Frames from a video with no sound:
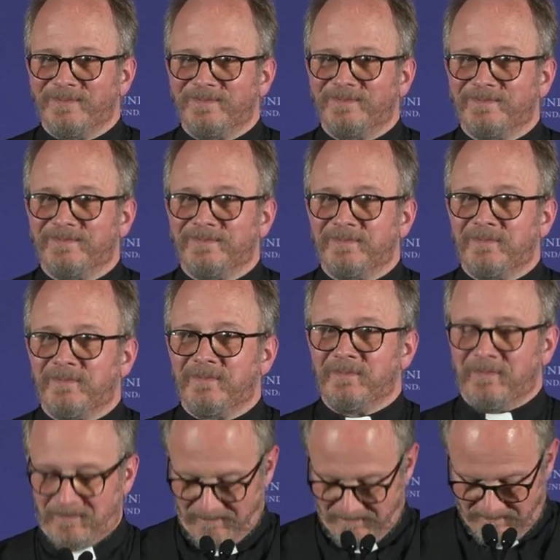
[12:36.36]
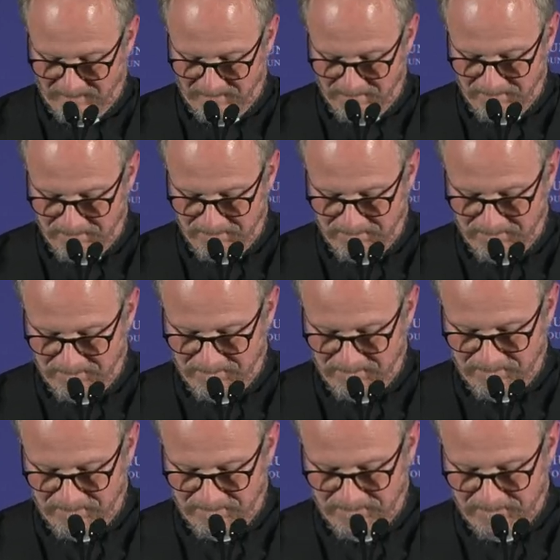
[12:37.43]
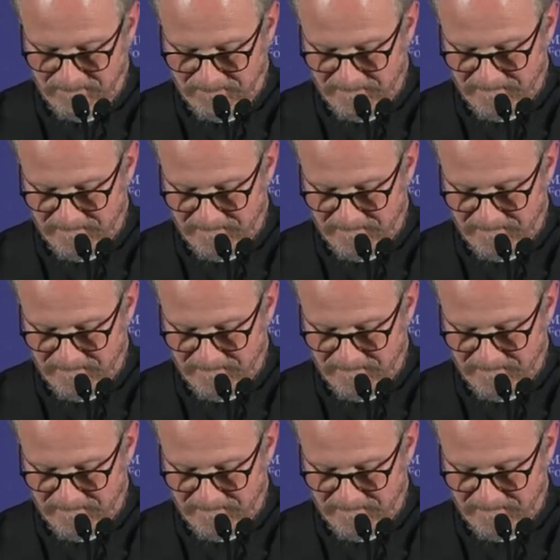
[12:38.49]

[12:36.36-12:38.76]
Nobody speaks.